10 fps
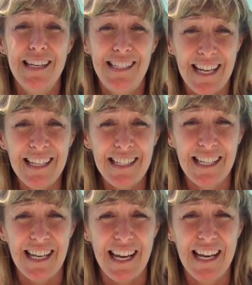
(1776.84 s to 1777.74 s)

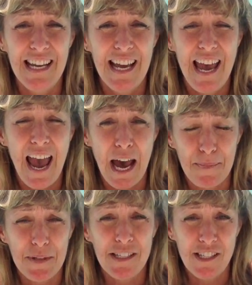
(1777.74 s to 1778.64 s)
Density
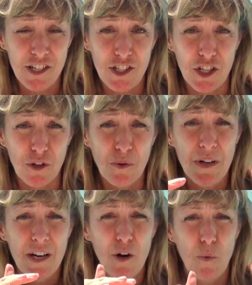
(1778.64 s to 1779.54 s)
happens to do
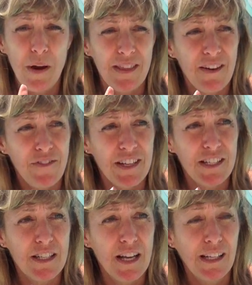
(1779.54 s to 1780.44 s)
with if
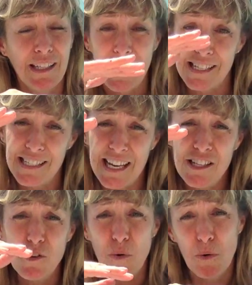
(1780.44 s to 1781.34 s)
it's less
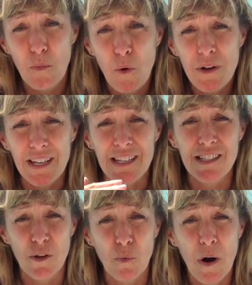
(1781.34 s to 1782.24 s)
dense or more dense
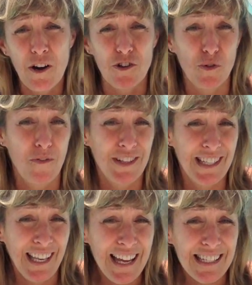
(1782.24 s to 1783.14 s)
than water. So if it's
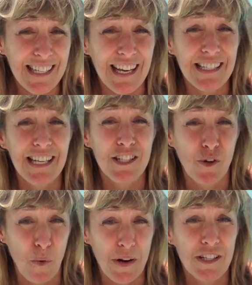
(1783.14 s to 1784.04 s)
less dense, it's
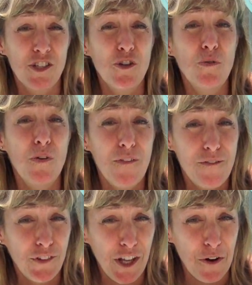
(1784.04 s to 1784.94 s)
going to
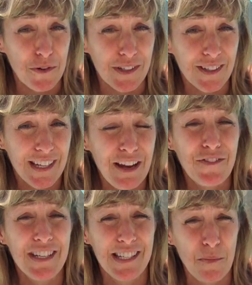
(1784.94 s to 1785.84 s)
float. If
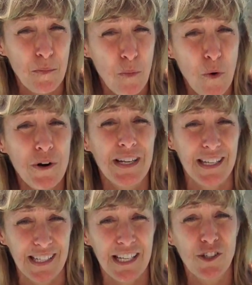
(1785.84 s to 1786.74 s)
it's more
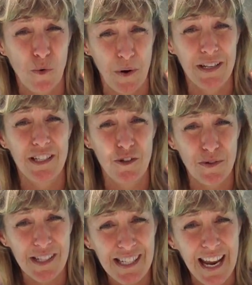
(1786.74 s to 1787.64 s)
dense, it's going to
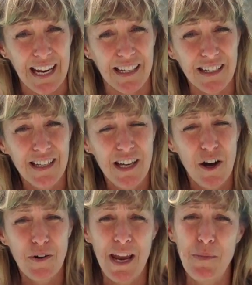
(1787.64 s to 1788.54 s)
sink.
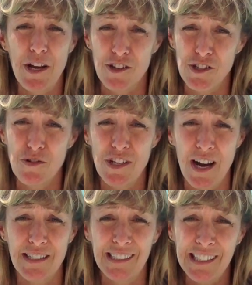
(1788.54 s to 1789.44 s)
Okay, we also
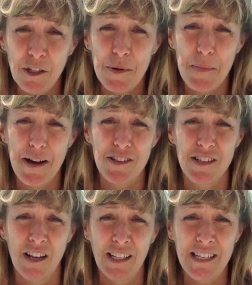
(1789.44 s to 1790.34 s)
talked a little bit about
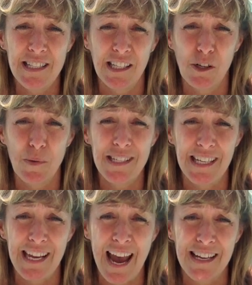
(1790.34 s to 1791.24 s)
solids, liquids,
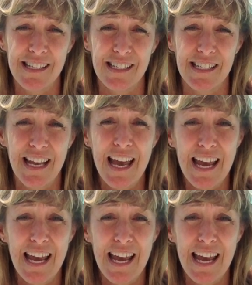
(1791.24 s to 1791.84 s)
and gases.